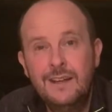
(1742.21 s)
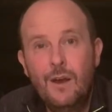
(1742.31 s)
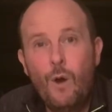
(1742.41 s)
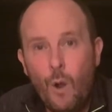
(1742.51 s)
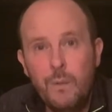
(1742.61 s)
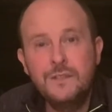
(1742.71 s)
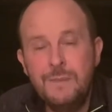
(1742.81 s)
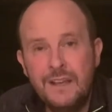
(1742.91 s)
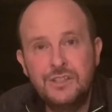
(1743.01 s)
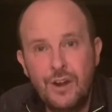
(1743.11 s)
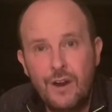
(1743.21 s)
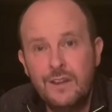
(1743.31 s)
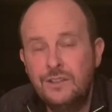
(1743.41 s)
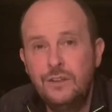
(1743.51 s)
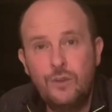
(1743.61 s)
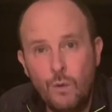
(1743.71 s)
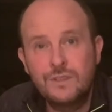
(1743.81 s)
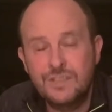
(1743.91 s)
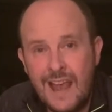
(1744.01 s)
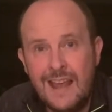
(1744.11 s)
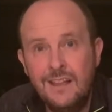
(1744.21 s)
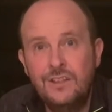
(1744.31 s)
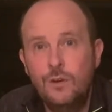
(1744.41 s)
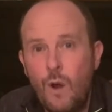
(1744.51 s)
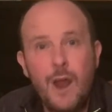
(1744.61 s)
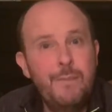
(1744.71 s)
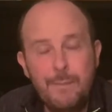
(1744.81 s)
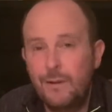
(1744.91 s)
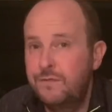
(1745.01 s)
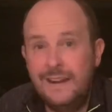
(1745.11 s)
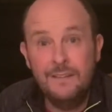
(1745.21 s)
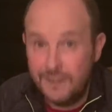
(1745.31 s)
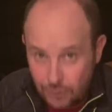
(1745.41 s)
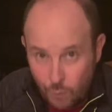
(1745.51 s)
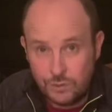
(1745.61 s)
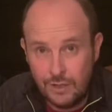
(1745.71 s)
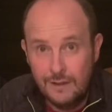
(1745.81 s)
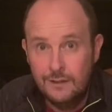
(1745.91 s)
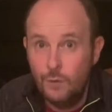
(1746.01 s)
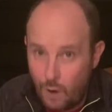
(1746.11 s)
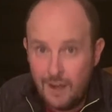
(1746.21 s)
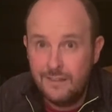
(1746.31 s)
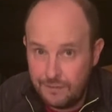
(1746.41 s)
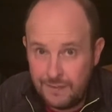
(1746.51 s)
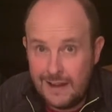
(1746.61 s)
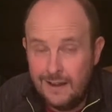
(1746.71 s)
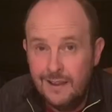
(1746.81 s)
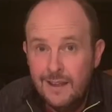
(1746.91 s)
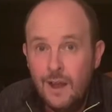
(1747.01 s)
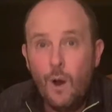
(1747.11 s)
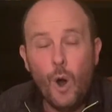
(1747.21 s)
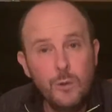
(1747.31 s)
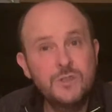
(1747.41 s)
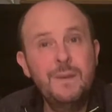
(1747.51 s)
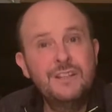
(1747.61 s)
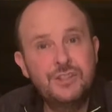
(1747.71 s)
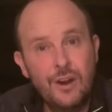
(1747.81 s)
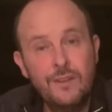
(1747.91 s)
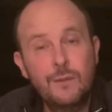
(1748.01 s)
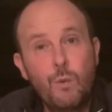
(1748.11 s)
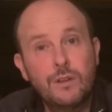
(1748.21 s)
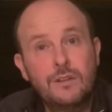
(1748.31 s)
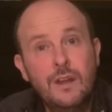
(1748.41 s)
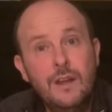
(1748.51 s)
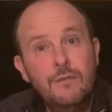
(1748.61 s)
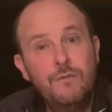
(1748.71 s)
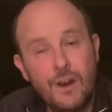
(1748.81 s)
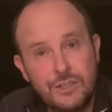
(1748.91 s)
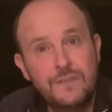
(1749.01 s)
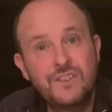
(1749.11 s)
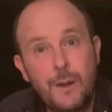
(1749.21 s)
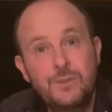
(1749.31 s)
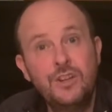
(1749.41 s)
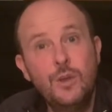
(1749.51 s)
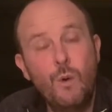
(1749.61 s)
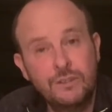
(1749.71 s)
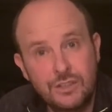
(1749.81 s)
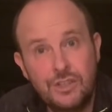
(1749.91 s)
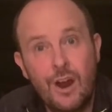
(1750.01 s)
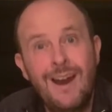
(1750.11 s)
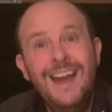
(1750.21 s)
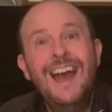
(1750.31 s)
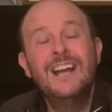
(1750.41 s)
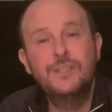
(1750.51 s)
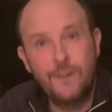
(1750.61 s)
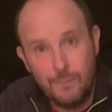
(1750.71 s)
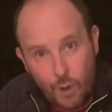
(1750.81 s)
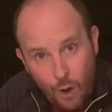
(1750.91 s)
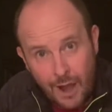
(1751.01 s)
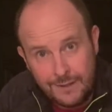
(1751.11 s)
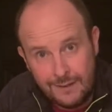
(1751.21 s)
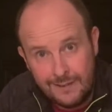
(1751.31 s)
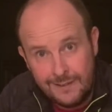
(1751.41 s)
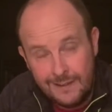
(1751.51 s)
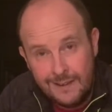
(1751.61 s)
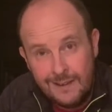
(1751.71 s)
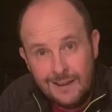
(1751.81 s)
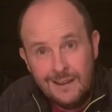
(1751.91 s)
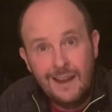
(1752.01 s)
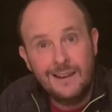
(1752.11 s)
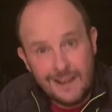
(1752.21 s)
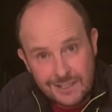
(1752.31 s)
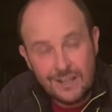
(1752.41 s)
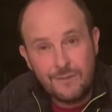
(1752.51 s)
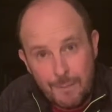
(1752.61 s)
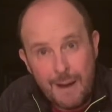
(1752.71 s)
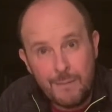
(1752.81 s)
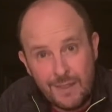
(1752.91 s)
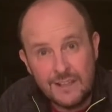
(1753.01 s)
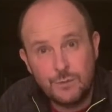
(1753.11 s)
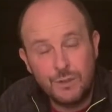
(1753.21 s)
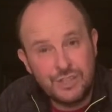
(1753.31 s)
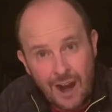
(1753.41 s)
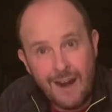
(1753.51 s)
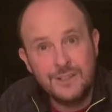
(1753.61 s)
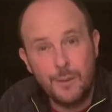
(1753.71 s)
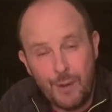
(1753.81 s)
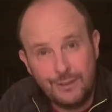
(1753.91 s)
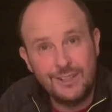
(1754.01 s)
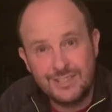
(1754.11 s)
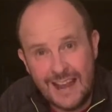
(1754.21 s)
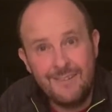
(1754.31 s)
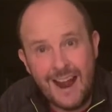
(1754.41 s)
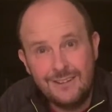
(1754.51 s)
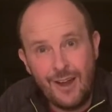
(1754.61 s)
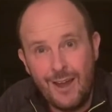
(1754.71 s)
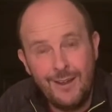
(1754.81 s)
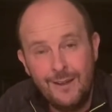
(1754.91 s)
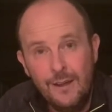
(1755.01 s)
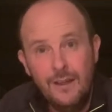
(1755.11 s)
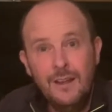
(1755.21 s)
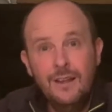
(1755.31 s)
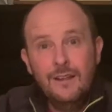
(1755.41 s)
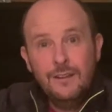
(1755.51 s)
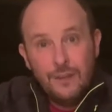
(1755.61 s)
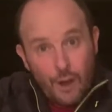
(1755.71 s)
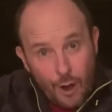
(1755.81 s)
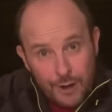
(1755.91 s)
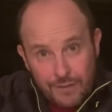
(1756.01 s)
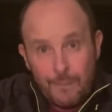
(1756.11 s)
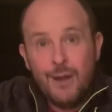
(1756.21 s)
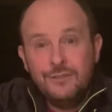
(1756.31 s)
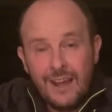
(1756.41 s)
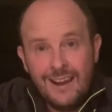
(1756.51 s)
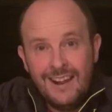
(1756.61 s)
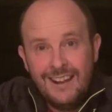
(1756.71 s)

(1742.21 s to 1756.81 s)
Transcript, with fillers: always make sure that you don't say that you know how people feel if you don't know how they feel. Always make sure that what verse of scripture you want to share is from God. And listen, remember this, what Sharon's about to sing right now the God of the mountain,